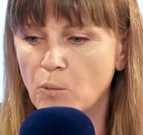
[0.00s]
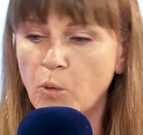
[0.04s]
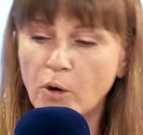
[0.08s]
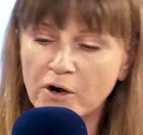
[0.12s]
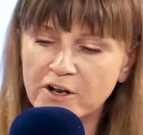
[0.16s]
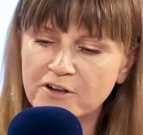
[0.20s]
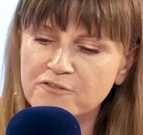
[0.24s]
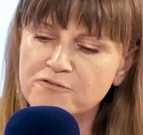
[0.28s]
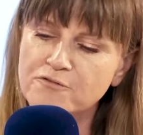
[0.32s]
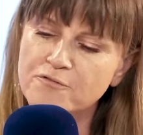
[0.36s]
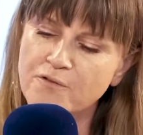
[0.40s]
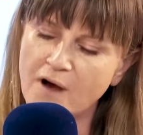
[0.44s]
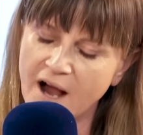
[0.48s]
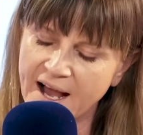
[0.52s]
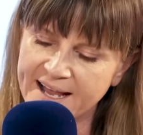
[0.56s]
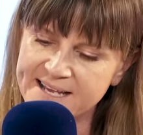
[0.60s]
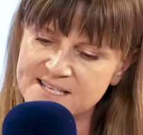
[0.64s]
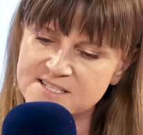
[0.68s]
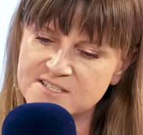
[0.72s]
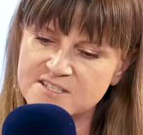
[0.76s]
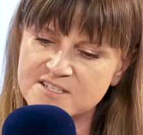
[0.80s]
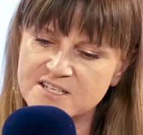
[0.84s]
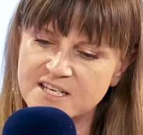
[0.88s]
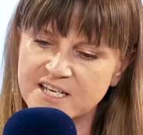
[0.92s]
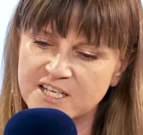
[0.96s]
What
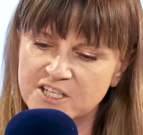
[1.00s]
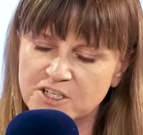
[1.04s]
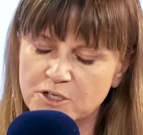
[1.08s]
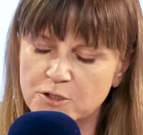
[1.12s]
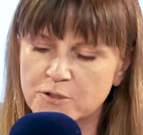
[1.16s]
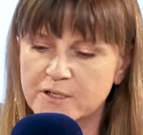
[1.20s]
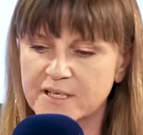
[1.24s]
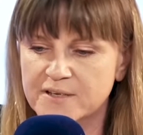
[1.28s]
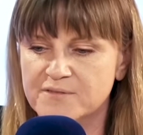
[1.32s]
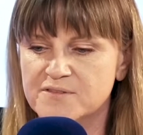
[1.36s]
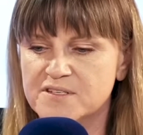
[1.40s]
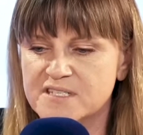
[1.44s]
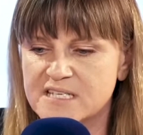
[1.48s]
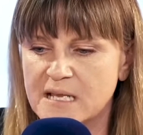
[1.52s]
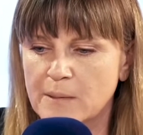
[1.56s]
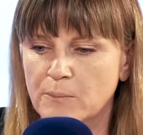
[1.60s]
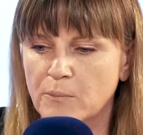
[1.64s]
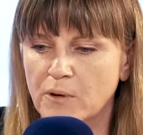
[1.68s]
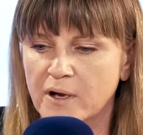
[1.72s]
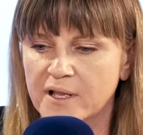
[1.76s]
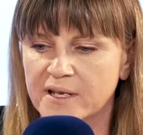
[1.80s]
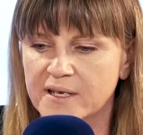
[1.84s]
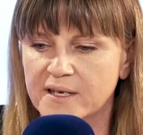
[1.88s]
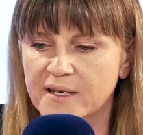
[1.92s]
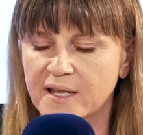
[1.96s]
advice can you give
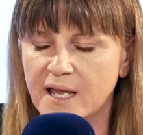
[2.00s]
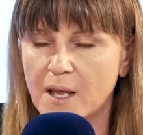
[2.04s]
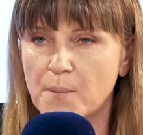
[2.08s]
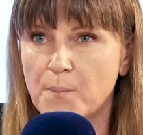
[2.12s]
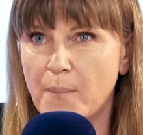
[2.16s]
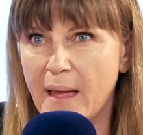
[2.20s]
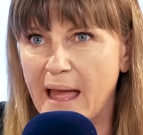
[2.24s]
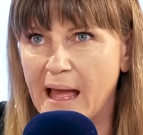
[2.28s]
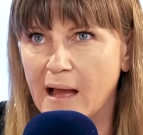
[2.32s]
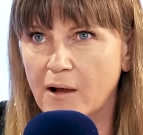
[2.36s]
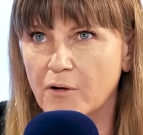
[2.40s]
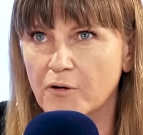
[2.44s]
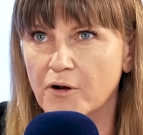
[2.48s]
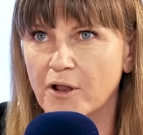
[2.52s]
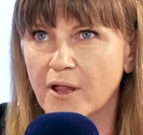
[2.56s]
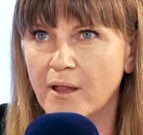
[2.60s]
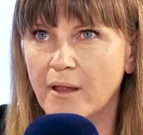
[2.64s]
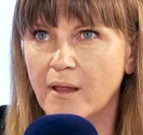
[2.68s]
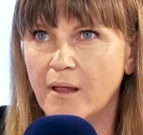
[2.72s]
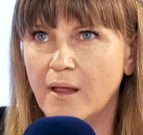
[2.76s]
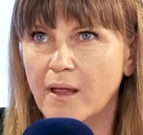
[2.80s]
someone about